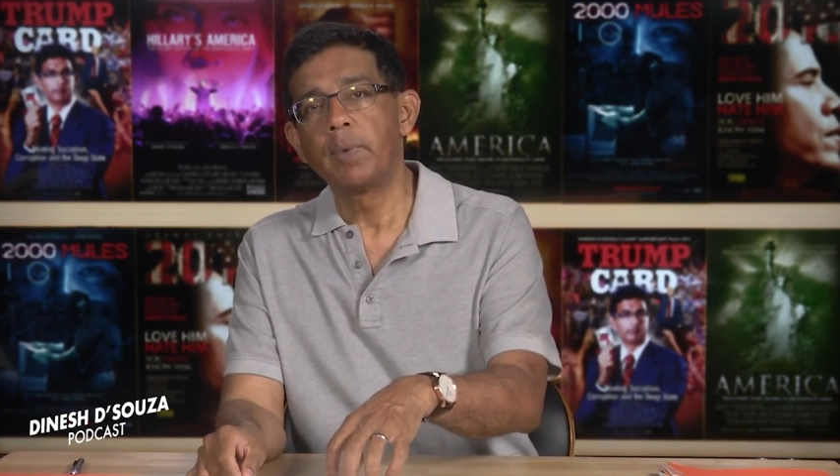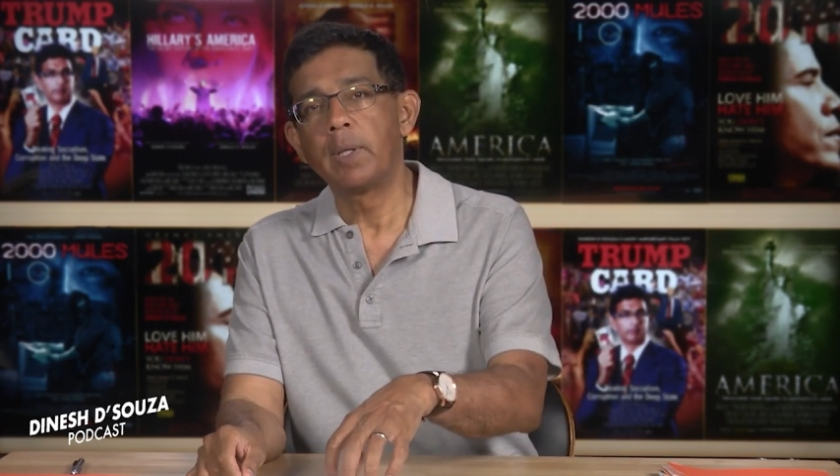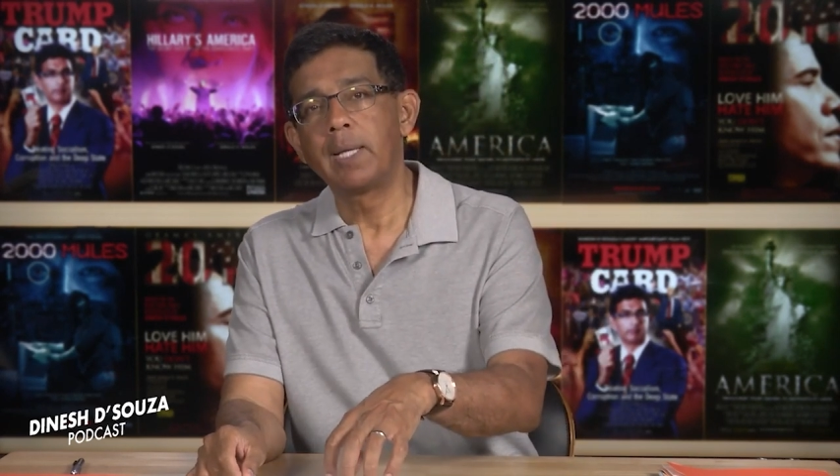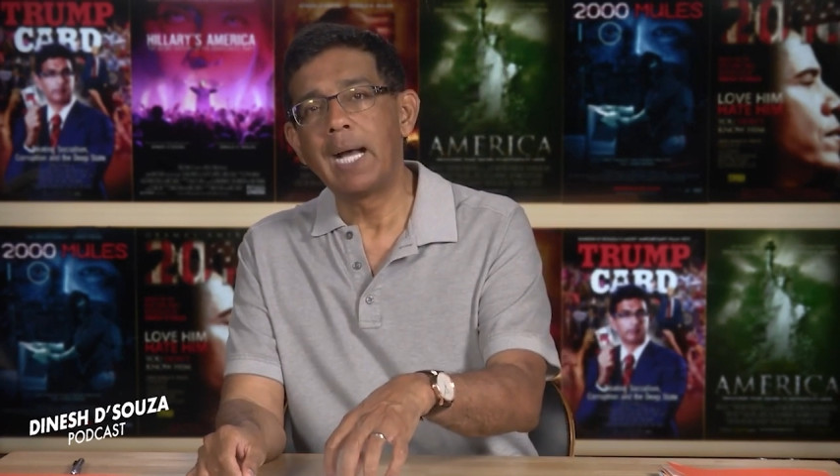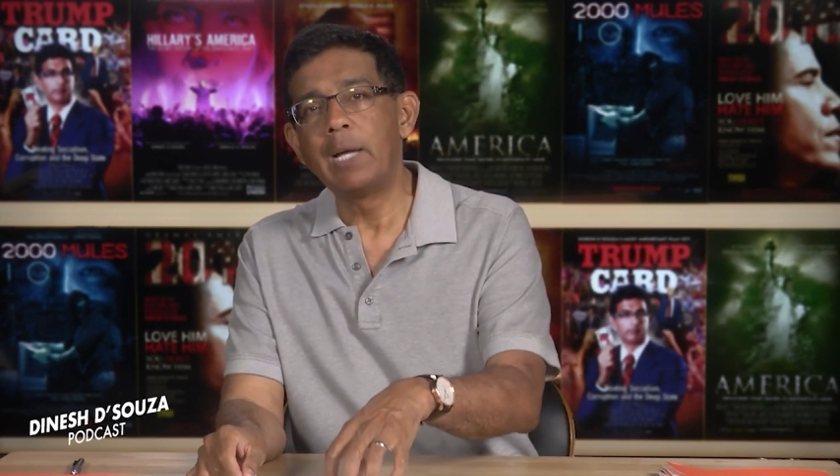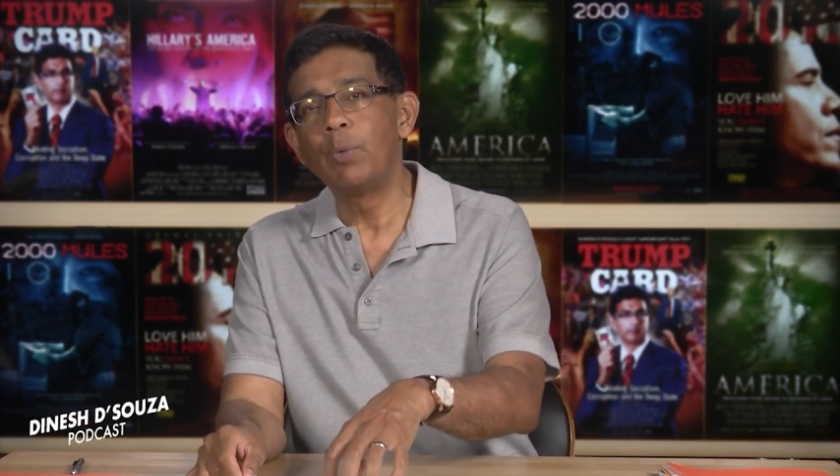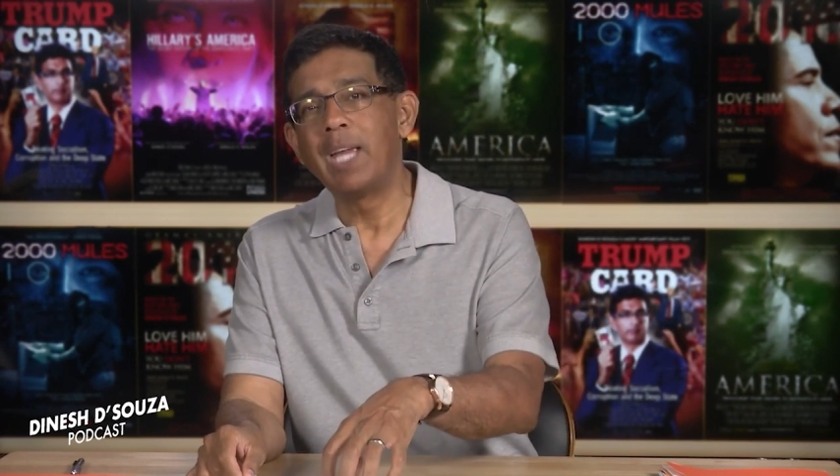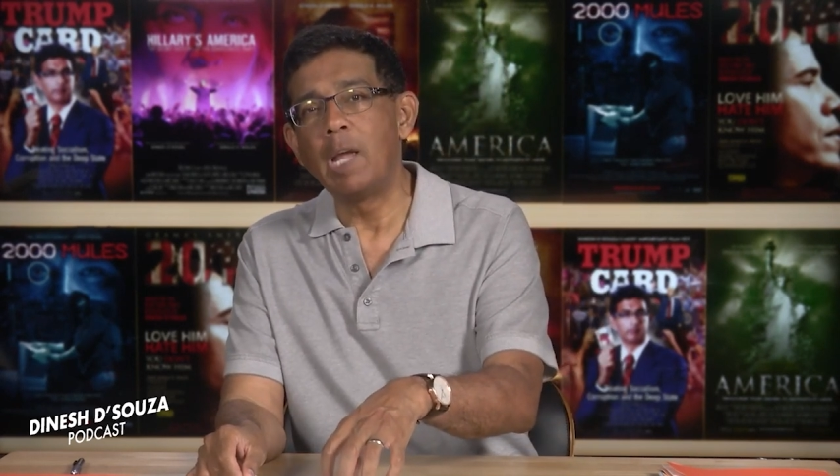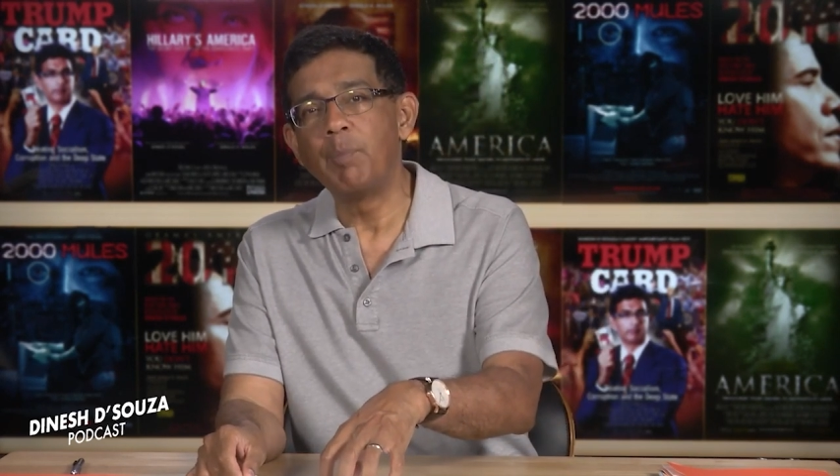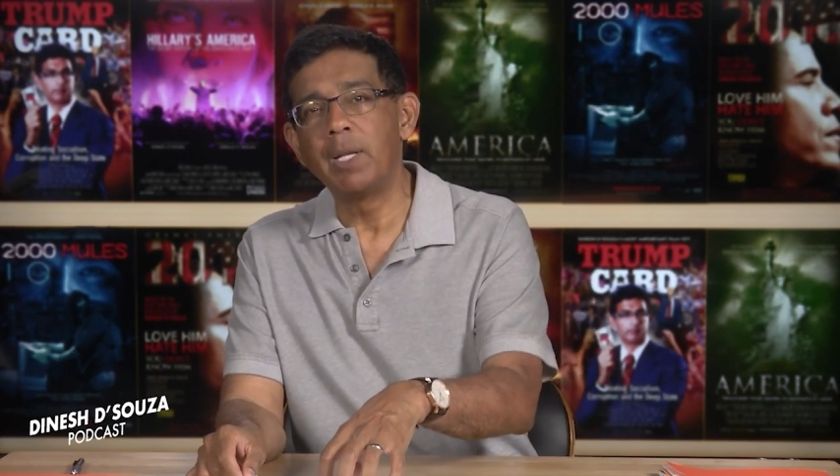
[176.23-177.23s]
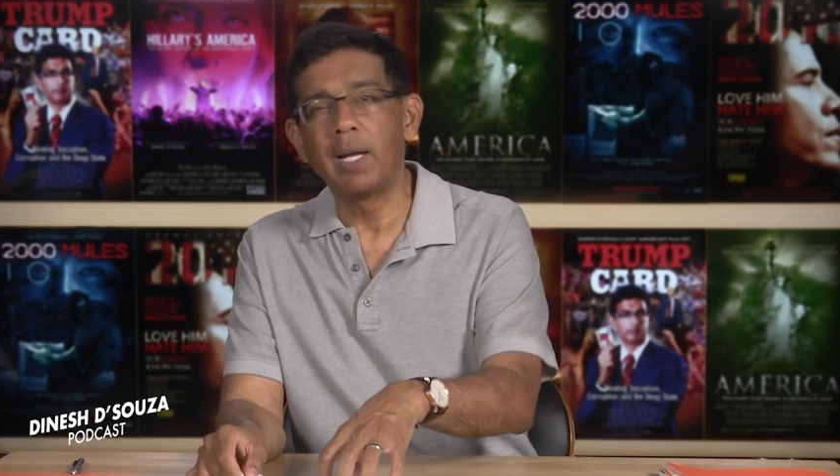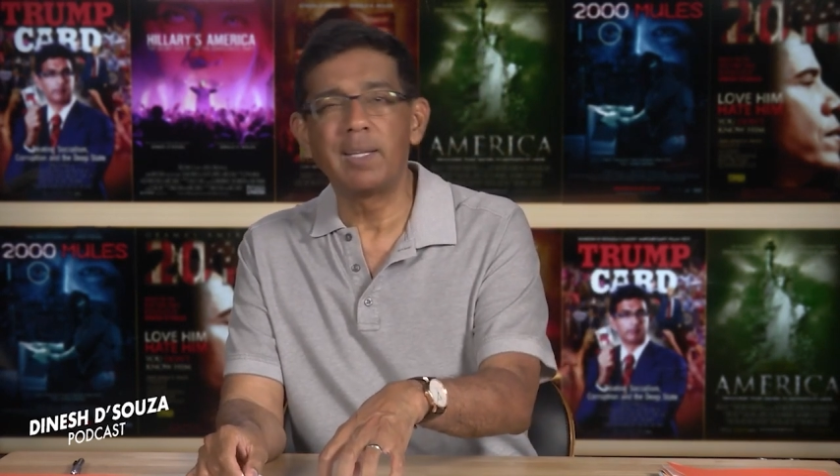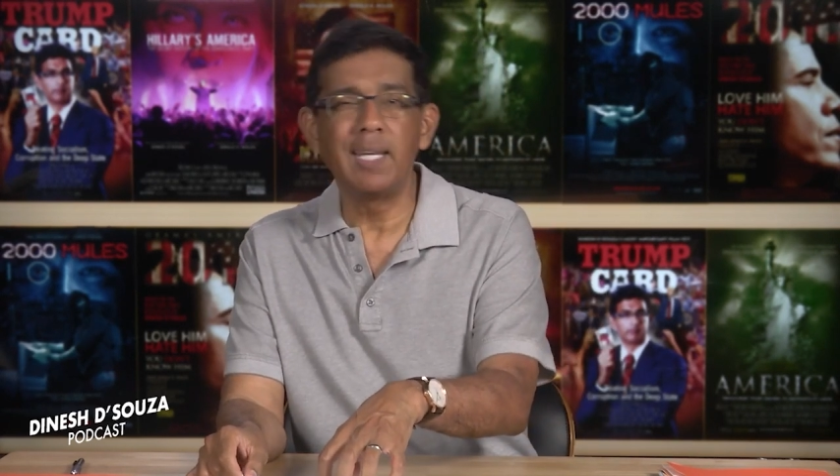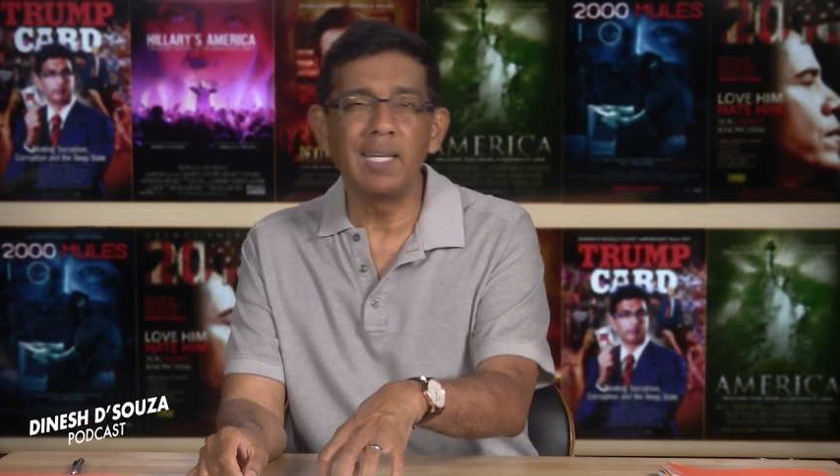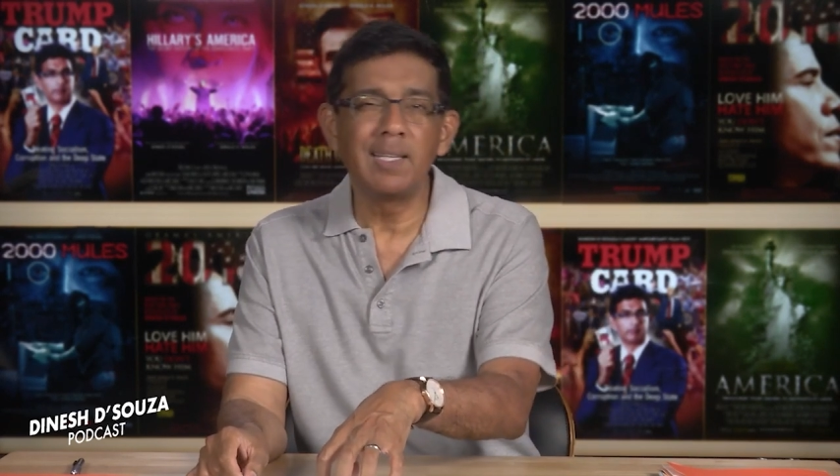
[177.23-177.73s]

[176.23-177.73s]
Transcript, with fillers: the guy who came in, I think, in